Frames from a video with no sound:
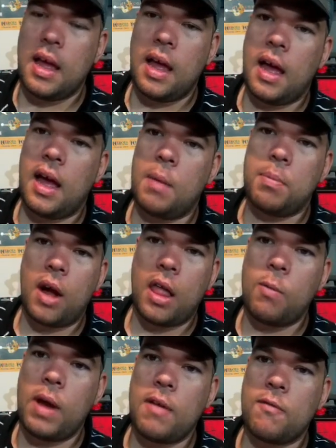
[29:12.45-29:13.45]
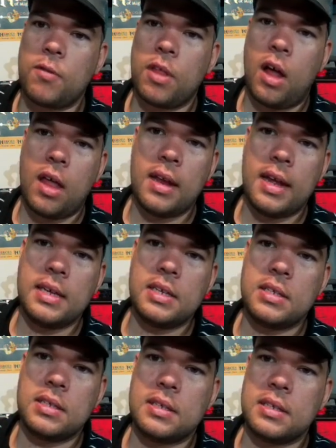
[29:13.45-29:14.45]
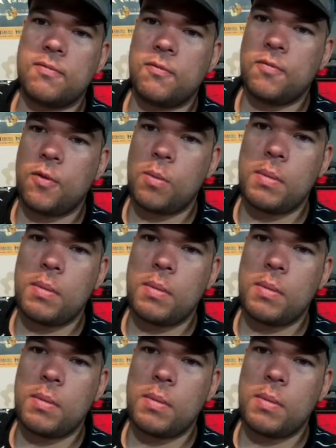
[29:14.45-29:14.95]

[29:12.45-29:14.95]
Uh, I'll probably wait for the holidays for